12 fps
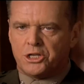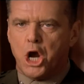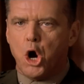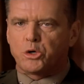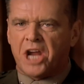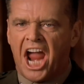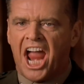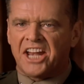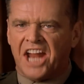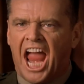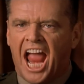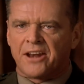You
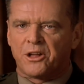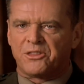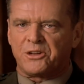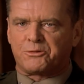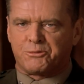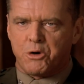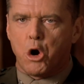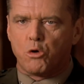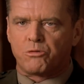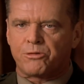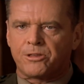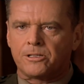can't handle the
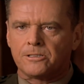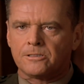truth!